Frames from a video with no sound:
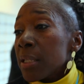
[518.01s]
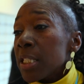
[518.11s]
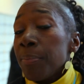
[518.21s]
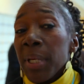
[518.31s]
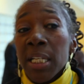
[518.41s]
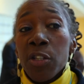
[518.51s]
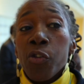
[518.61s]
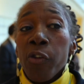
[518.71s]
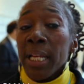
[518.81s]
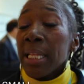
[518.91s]
To me, it's
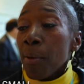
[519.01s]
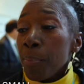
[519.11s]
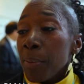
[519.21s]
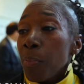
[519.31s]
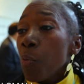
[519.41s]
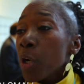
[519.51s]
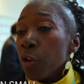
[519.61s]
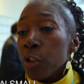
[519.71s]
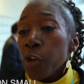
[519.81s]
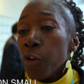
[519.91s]
great that people
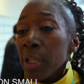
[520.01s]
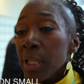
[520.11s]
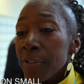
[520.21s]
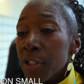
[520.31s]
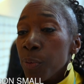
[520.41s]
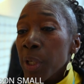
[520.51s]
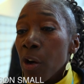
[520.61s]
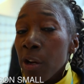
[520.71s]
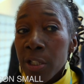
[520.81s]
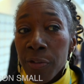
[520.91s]
want alternatives to
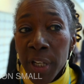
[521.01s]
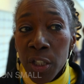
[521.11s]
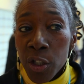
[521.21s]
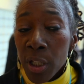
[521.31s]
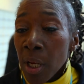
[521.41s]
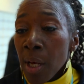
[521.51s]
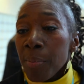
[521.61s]
incarceration,